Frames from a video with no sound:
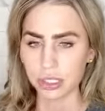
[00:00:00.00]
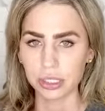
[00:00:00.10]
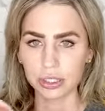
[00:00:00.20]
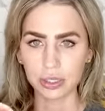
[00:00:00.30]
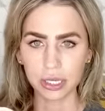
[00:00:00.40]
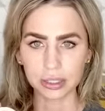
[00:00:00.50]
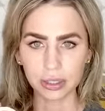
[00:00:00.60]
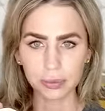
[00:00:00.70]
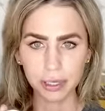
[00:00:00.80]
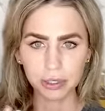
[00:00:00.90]
So you get a little
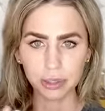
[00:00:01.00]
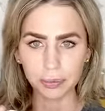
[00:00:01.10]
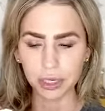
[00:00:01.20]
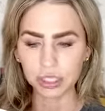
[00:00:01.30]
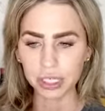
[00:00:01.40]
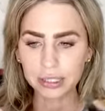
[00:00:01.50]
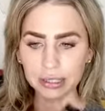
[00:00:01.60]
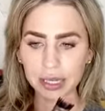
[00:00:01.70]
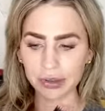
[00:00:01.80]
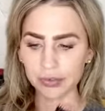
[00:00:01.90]
bit on your brush. I
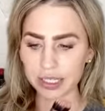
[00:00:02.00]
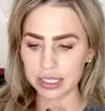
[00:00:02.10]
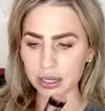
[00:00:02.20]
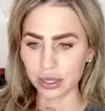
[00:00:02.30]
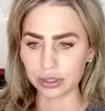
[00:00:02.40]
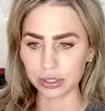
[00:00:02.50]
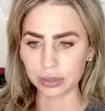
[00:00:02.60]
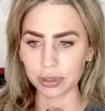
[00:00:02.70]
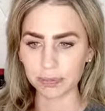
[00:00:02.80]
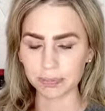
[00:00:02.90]
love this color that
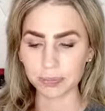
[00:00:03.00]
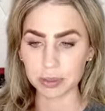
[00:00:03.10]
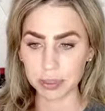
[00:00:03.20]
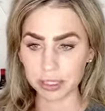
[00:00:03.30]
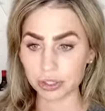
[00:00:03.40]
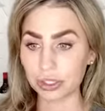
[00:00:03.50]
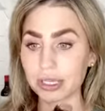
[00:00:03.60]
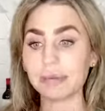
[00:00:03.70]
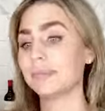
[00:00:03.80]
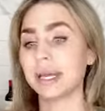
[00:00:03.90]
we specially
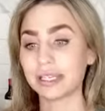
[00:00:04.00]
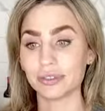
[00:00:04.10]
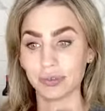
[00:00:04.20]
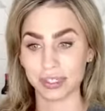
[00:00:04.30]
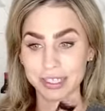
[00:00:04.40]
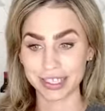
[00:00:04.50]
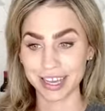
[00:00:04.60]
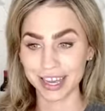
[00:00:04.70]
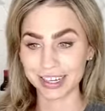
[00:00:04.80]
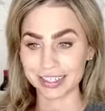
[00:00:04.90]
picked for this
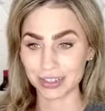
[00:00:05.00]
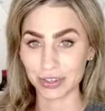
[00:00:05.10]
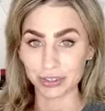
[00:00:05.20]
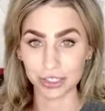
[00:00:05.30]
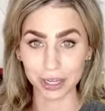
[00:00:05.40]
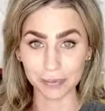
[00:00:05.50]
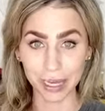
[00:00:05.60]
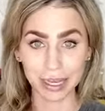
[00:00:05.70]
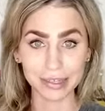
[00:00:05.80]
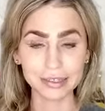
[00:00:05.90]
kit. It's called
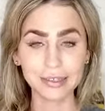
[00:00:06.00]
Champagne.